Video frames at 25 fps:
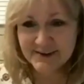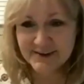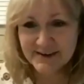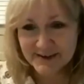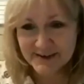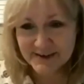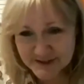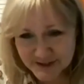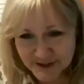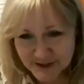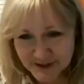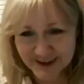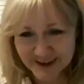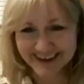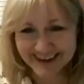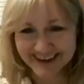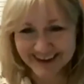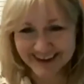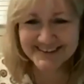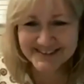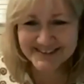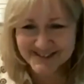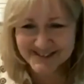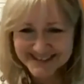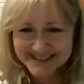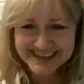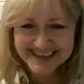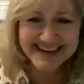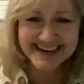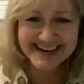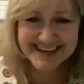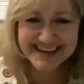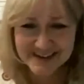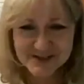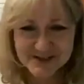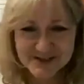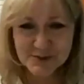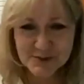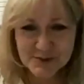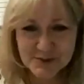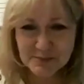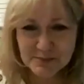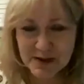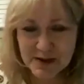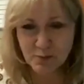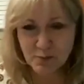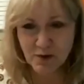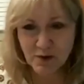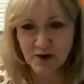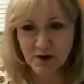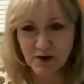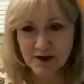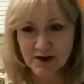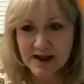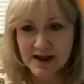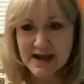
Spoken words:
Here's your deed, here's your paperwork.